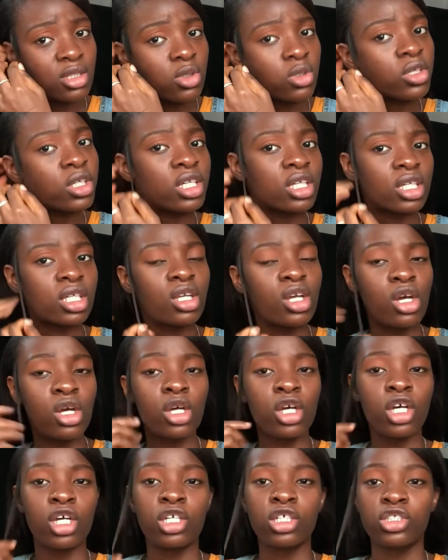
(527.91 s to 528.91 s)
looking
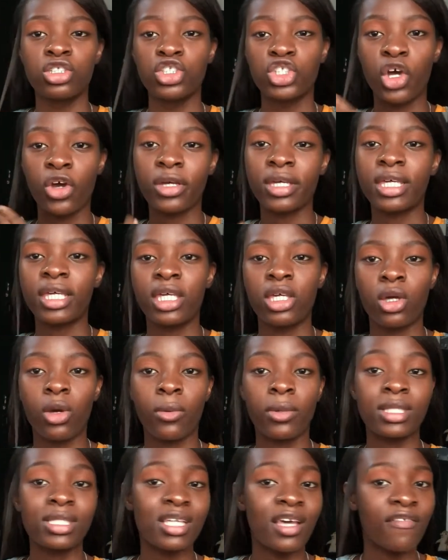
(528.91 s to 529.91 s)
chunky
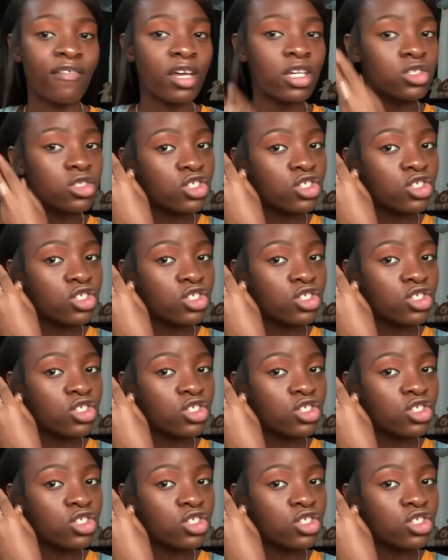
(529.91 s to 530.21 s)
or whatever.